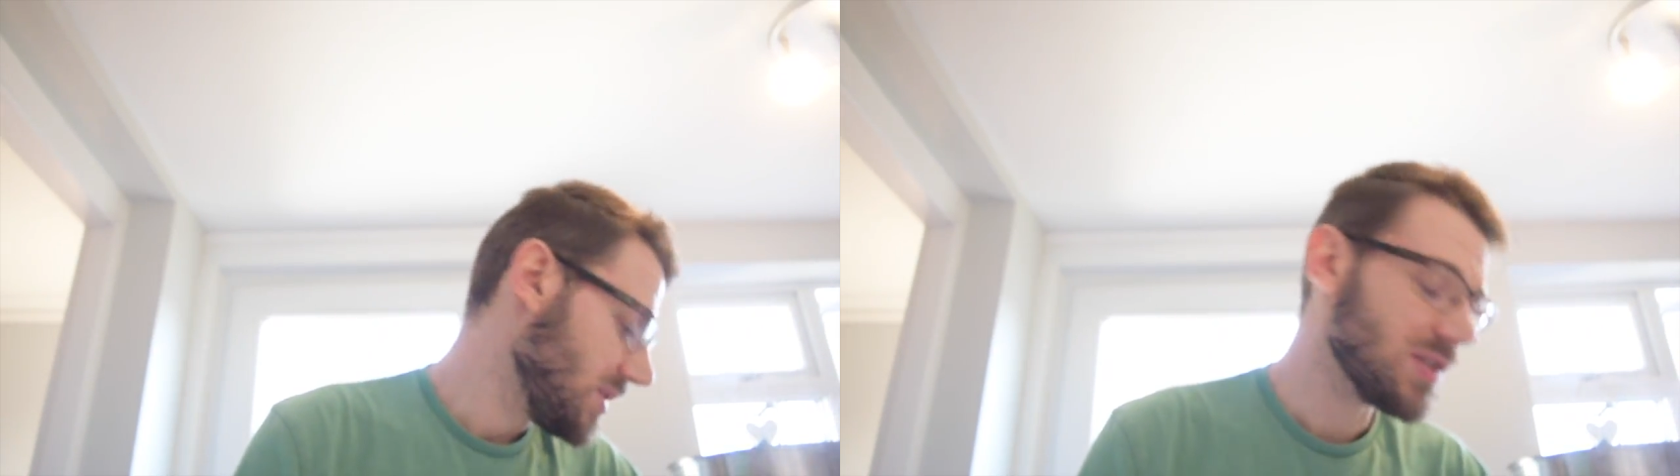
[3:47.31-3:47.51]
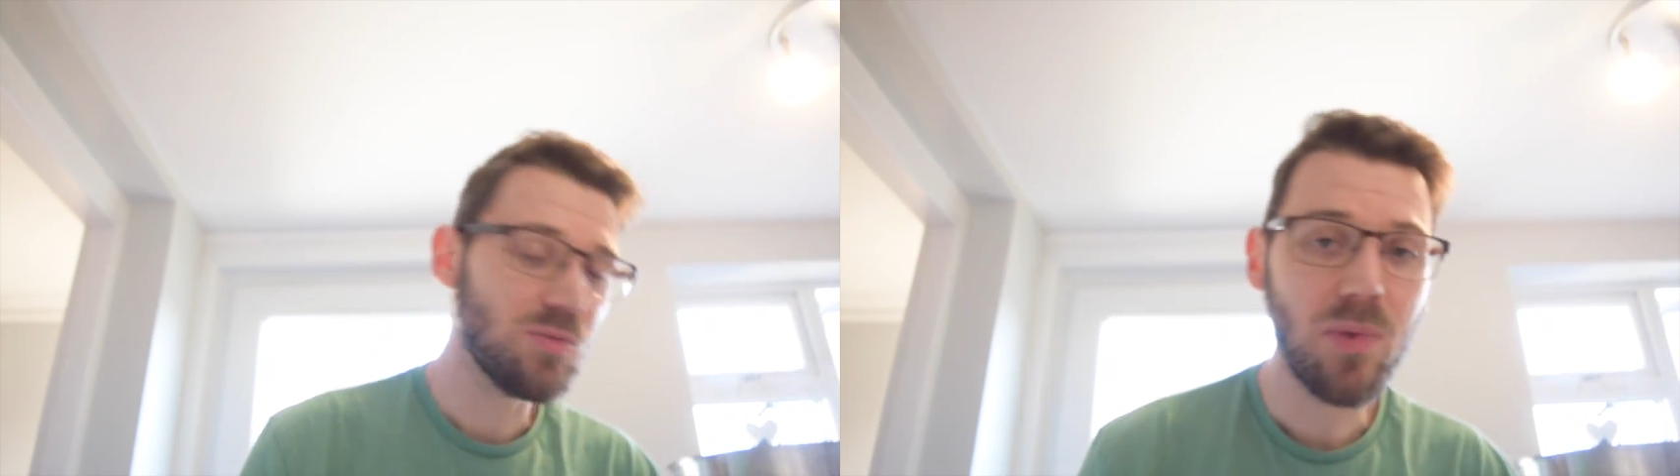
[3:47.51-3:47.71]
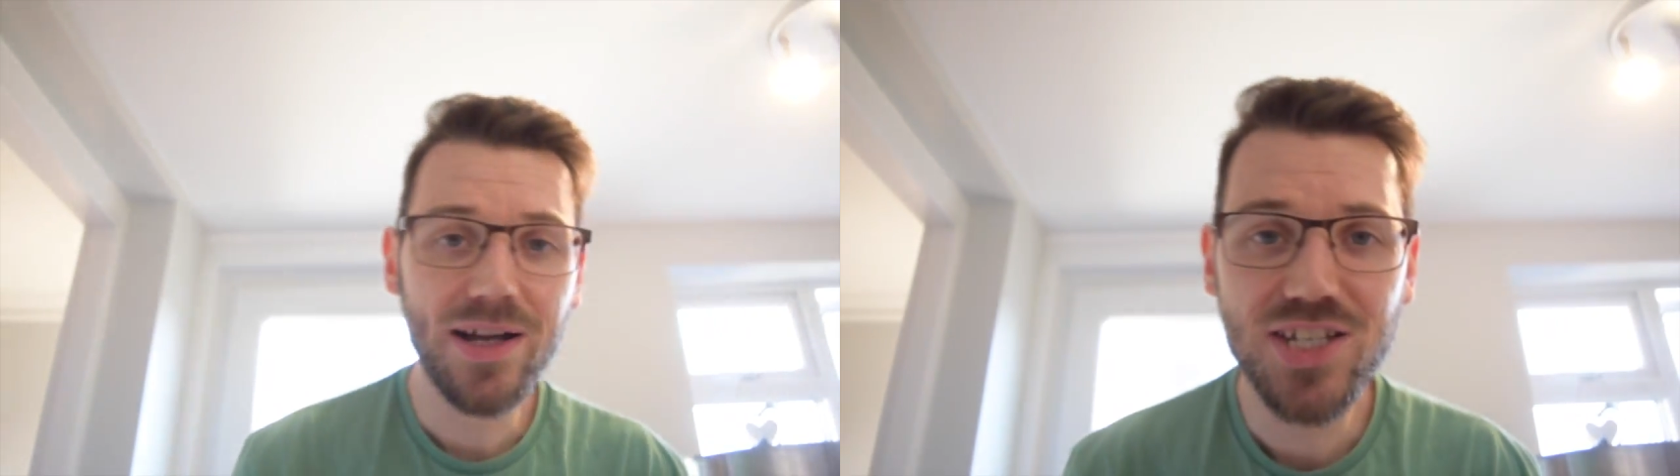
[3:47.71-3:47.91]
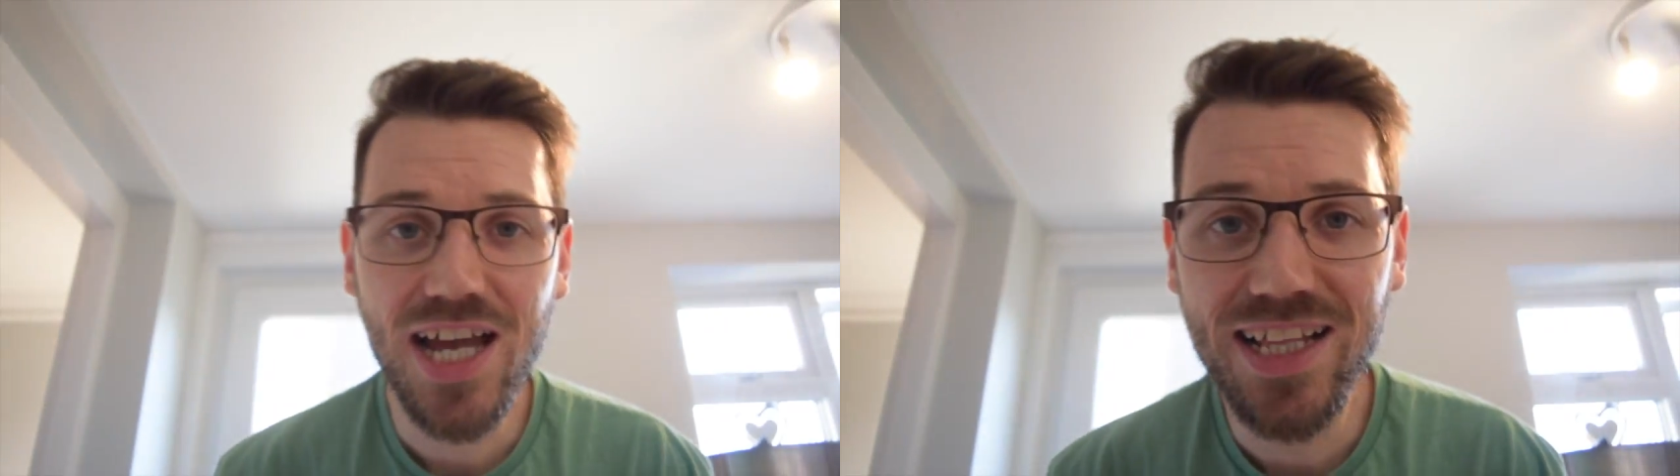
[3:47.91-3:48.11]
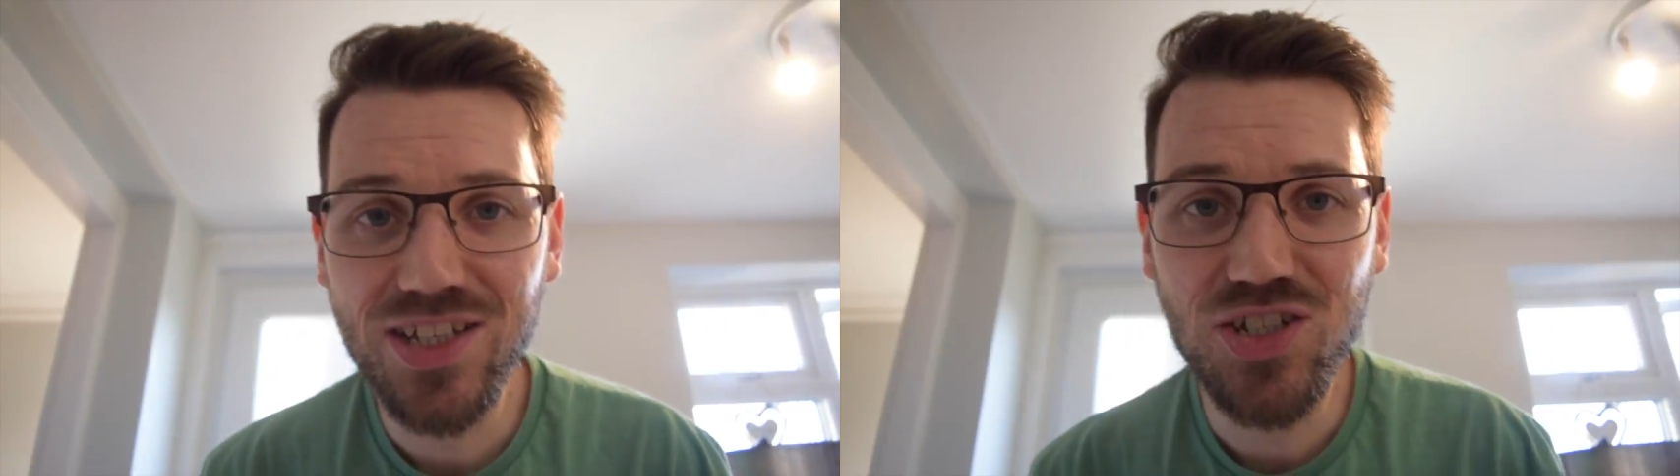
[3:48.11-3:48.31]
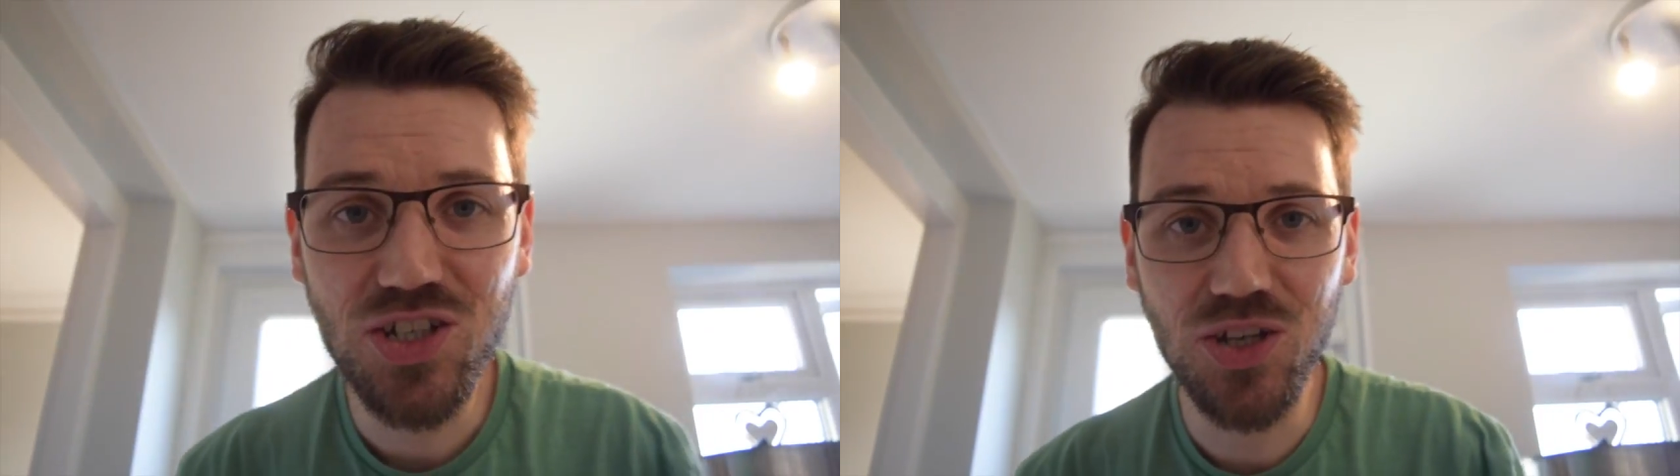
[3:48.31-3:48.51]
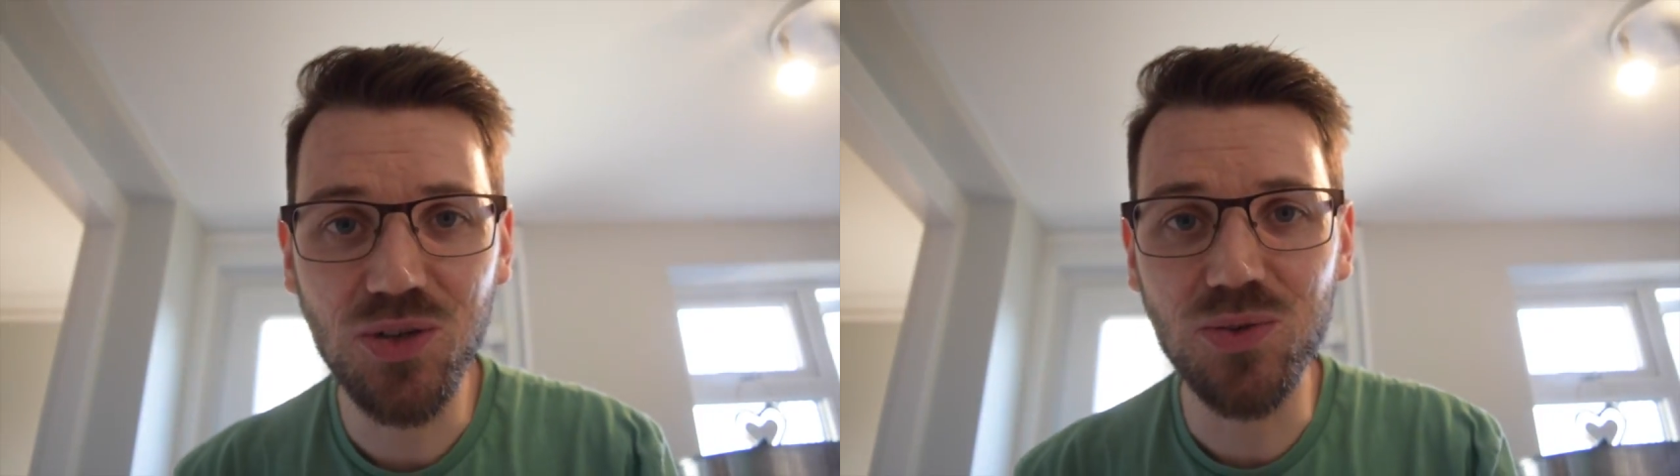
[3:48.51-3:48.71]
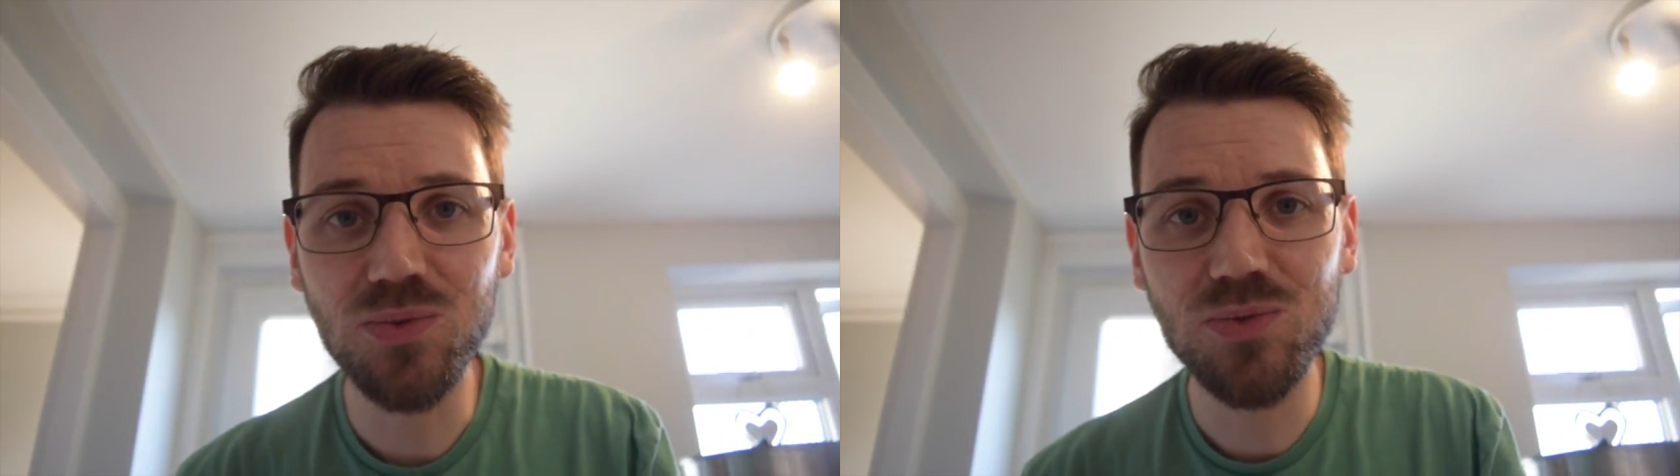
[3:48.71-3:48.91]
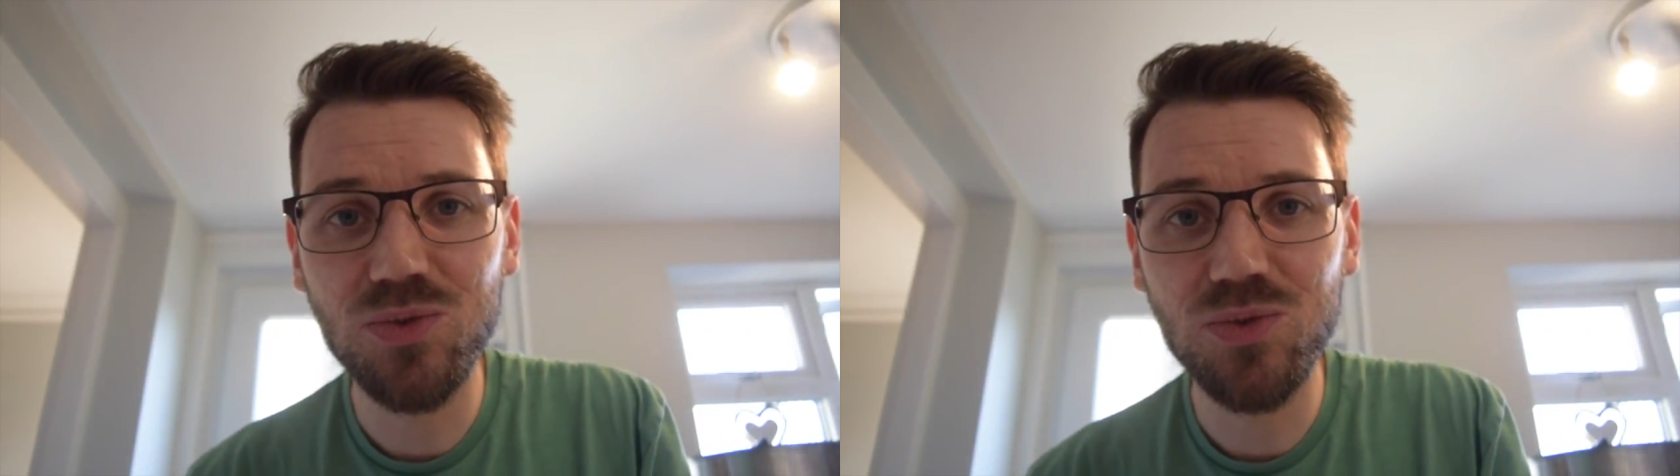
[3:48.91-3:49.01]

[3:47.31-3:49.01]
So my challenge to you